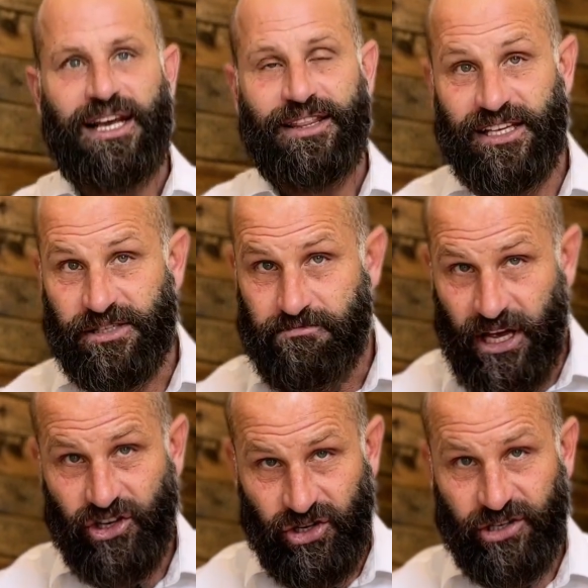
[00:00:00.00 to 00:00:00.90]
This
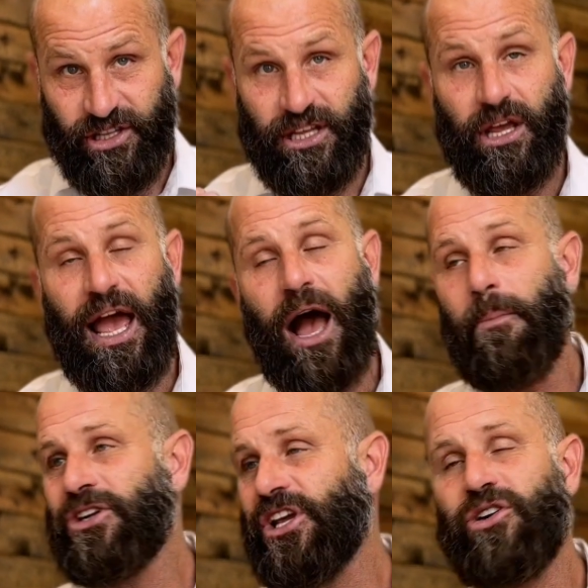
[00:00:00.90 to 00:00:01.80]
measures how
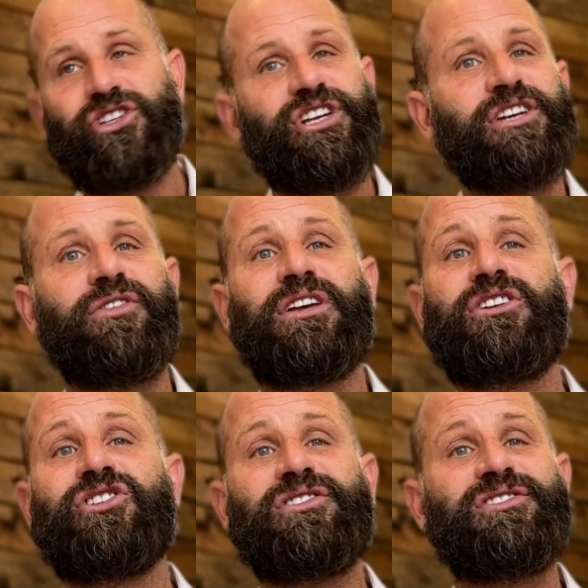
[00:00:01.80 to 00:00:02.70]
much energy it takes for your kid
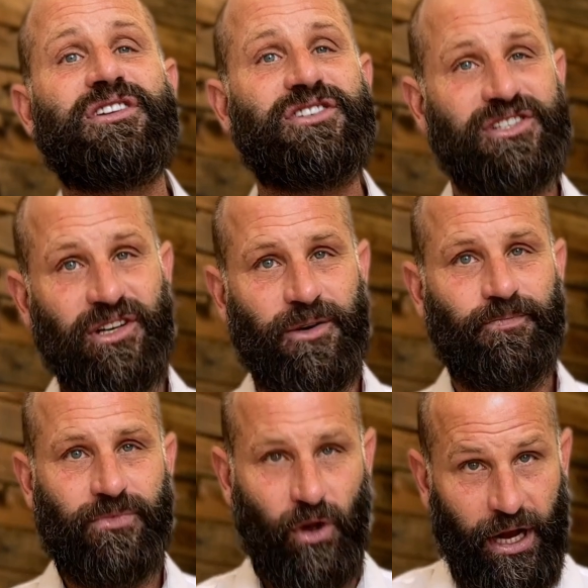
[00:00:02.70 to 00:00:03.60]
just to sit still.
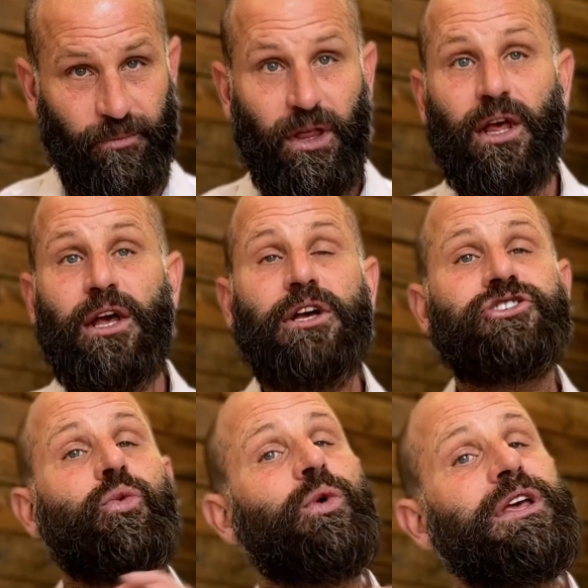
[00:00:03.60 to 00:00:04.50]
Okay,
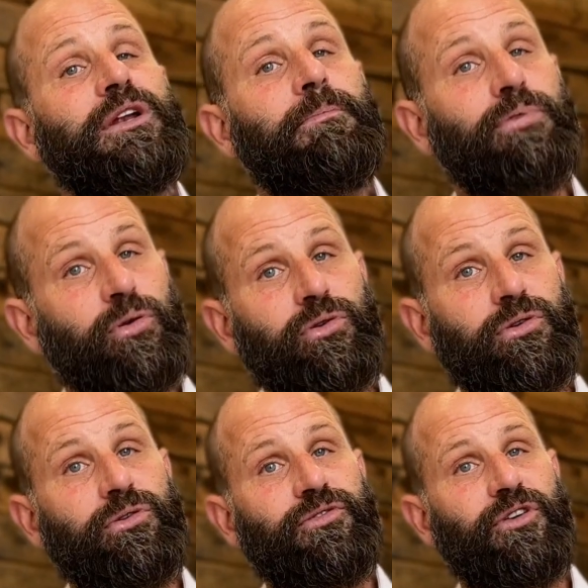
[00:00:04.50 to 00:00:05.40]
so we can
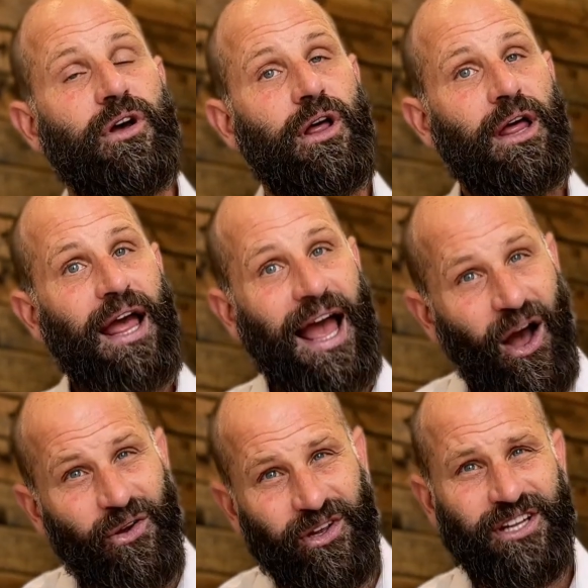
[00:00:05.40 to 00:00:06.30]
improve
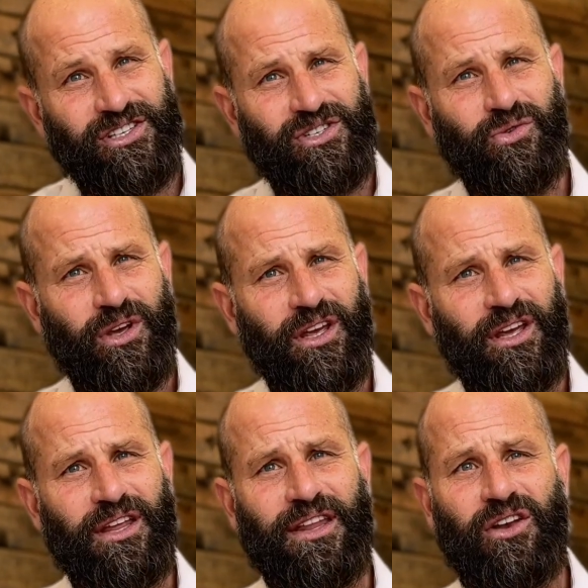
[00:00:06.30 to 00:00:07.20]
how your kid's
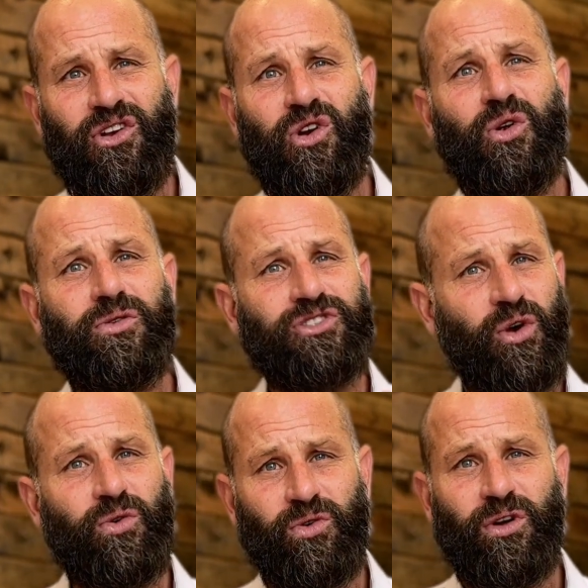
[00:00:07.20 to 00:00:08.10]
doing in that
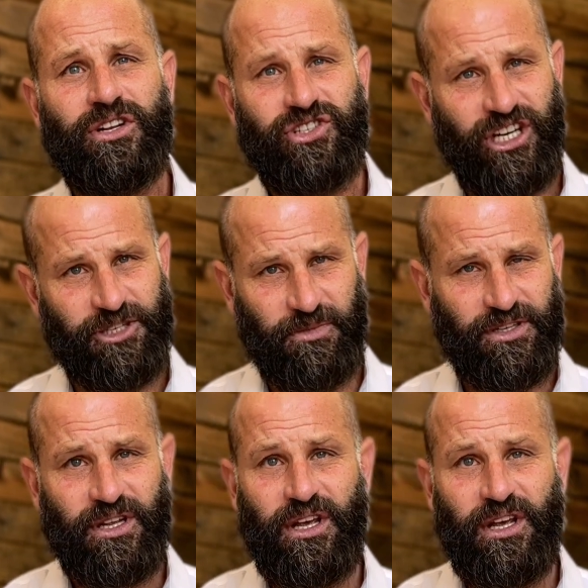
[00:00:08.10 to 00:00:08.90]
neurotonal adjustment.